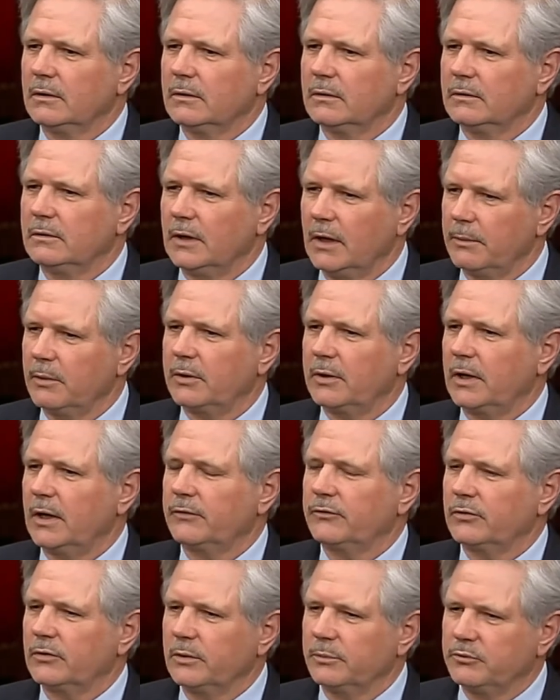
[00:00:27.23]

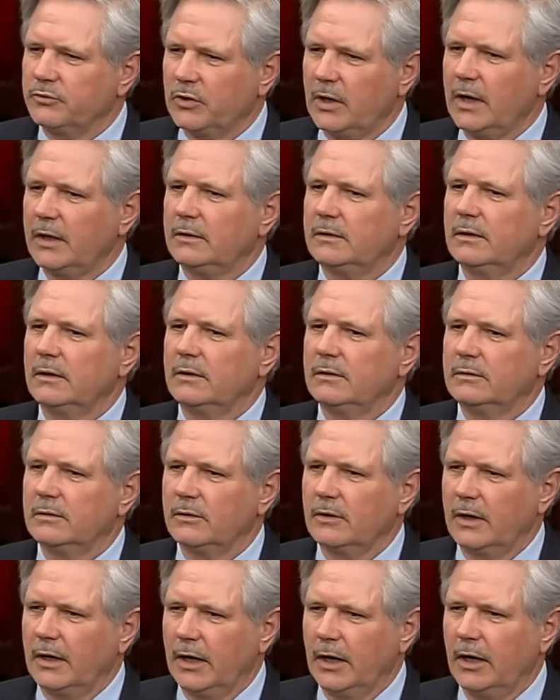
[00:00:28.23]
Democrats are objecting to
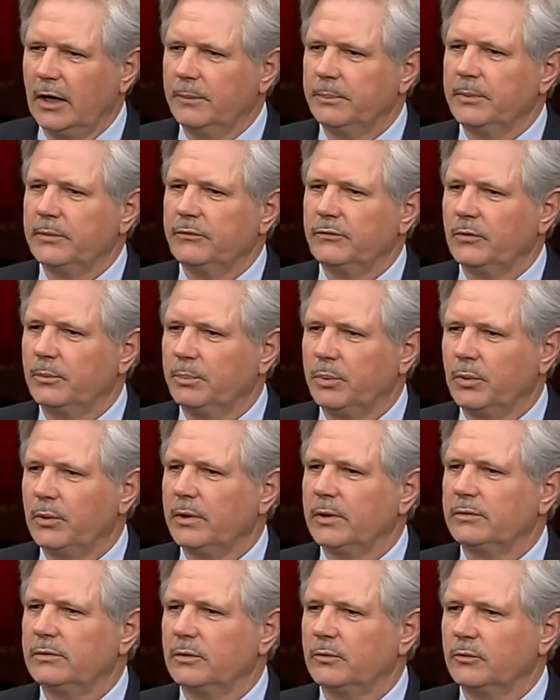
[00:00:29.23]
the help and
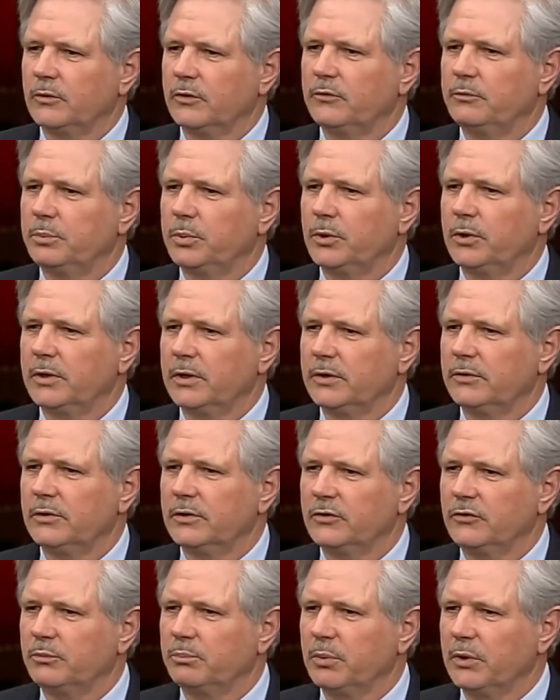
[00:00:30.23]
support that we've put in
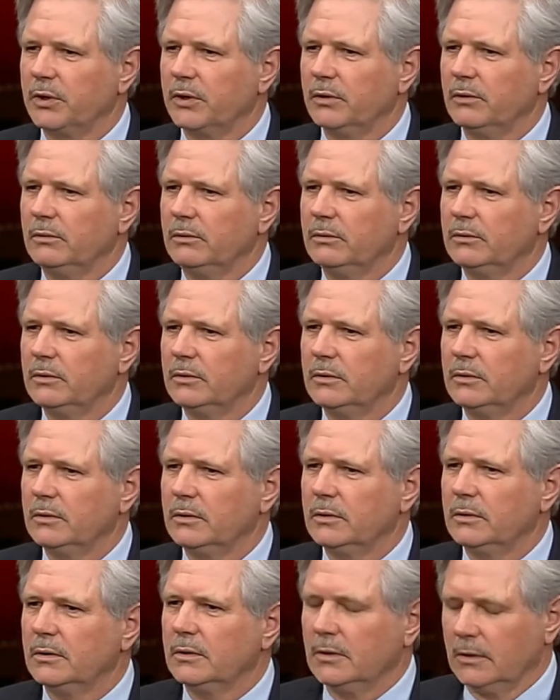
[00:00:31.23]
this bill
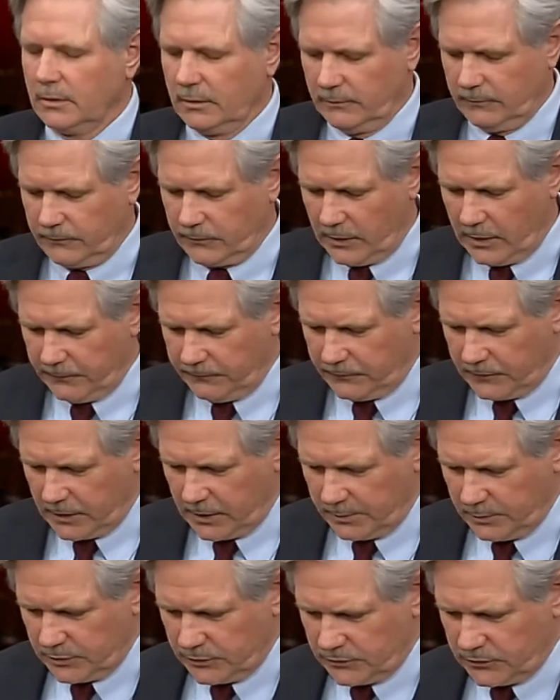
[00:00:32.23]
for our
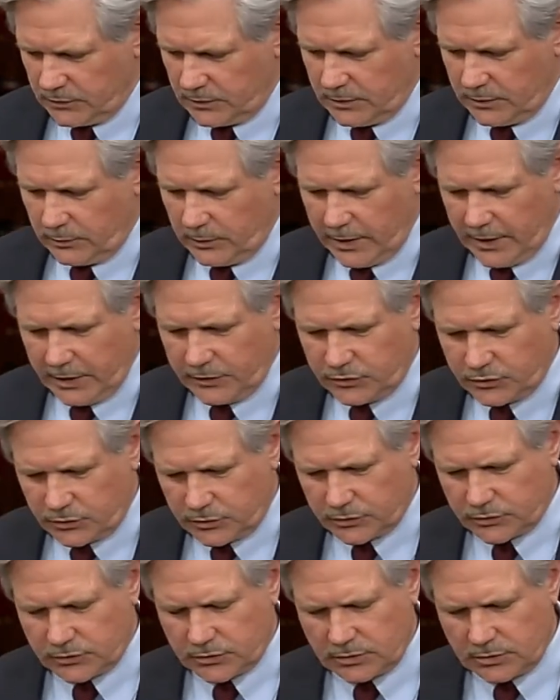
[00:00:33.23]
farmers and
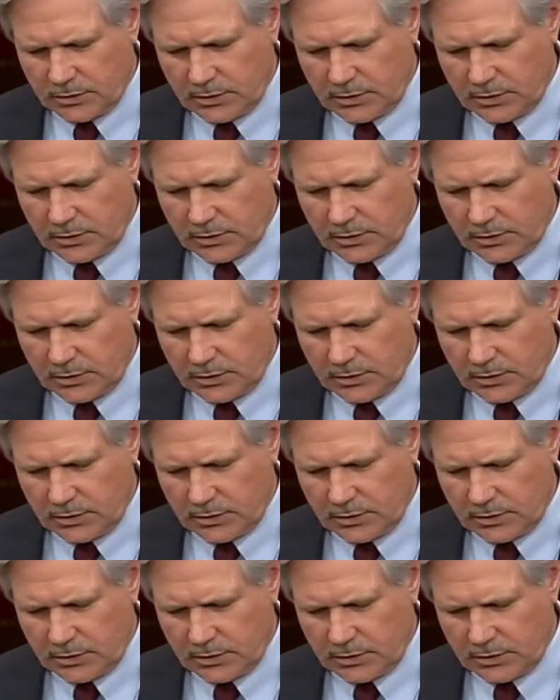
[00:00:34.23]
ranchers.